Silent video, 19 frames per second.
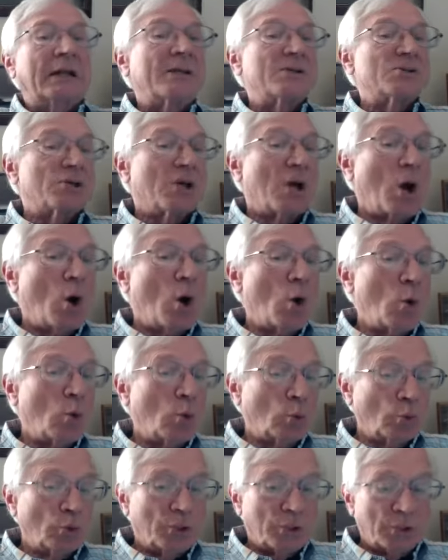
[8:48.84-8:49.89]
is
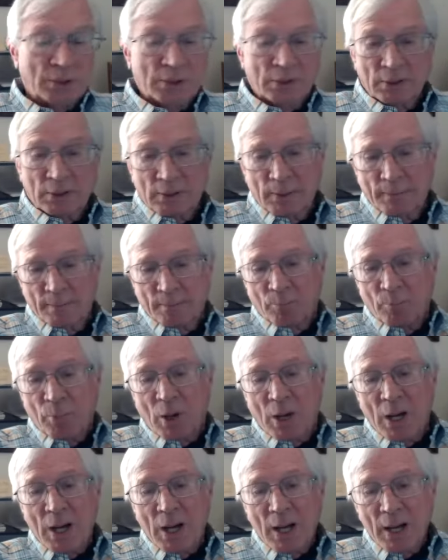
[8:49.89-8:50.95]
owned
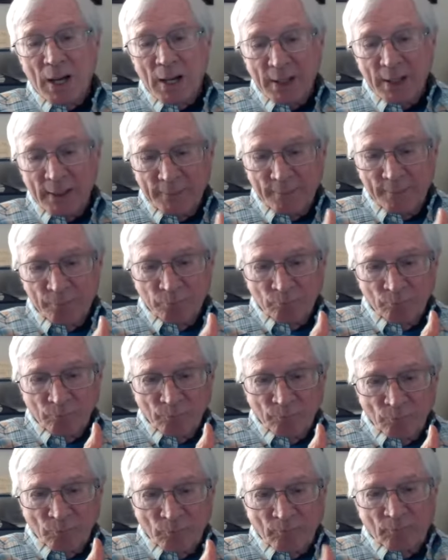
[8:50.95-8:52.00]
by
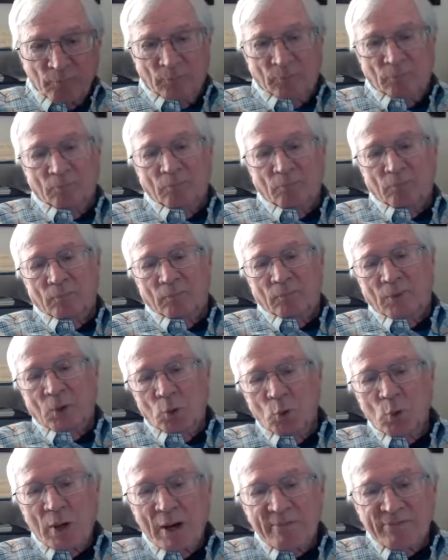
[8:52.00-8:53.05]

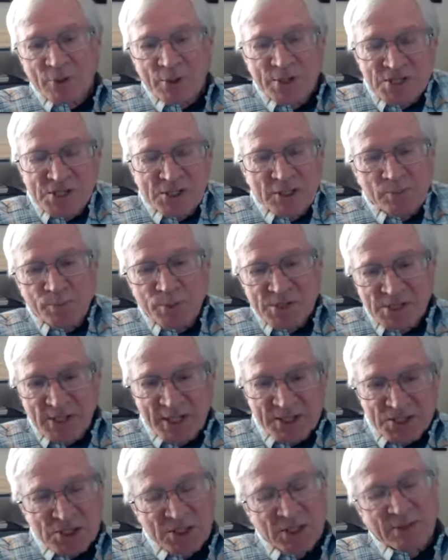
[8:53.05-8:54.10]
whoever is in
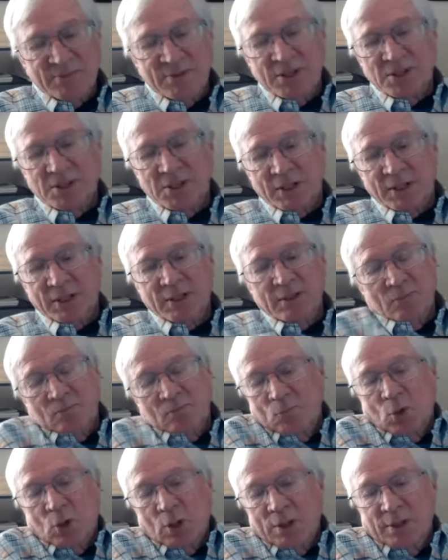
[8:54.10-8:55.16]
possession of the ticket.
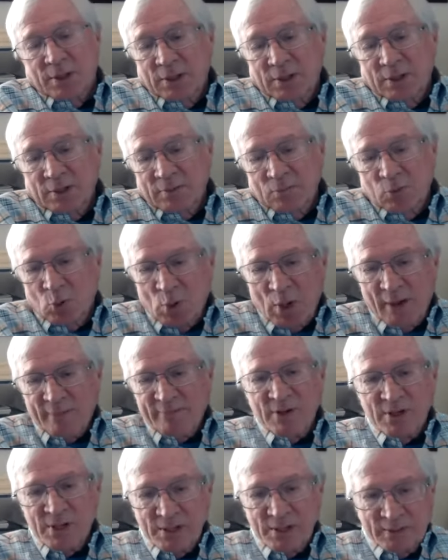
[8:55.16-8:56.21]
Well, then
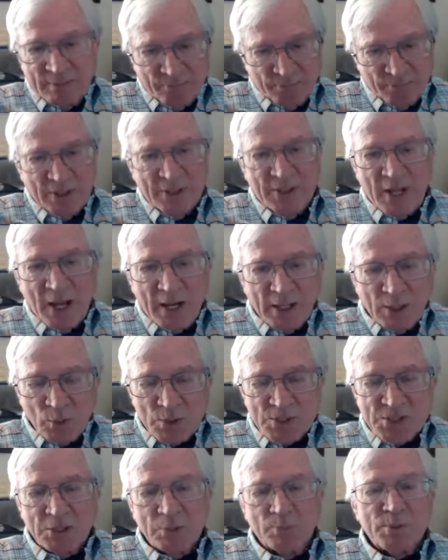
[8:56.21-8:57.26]
whoever the debtor
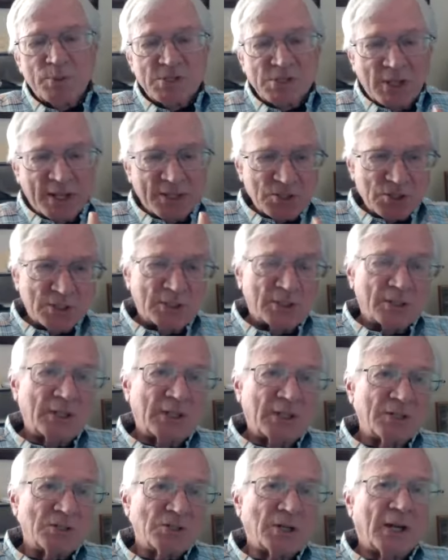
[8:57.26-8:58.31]
was in possession,
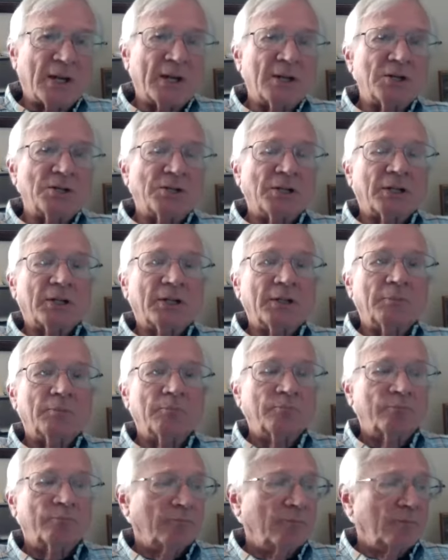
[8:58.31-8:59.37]
the entire ticket
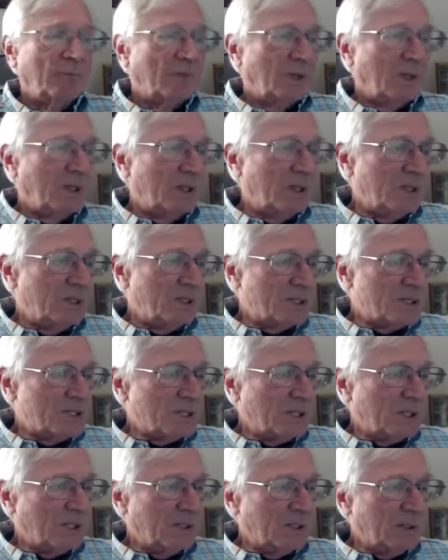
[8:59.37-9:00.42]

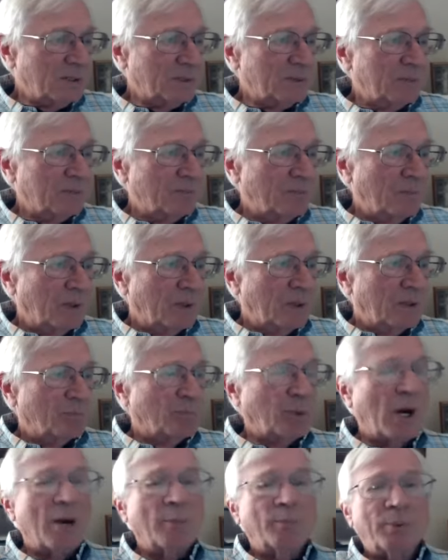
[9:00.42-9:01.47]
is
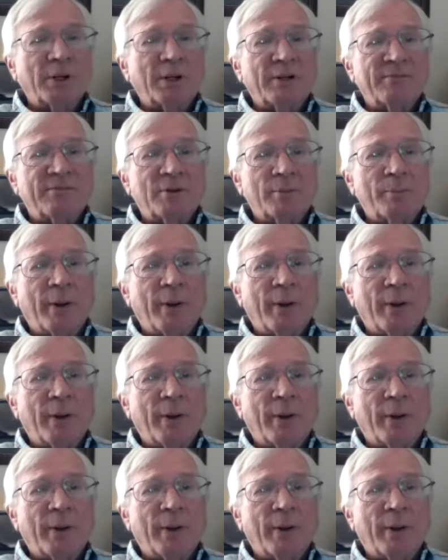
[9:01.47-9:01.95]
property of the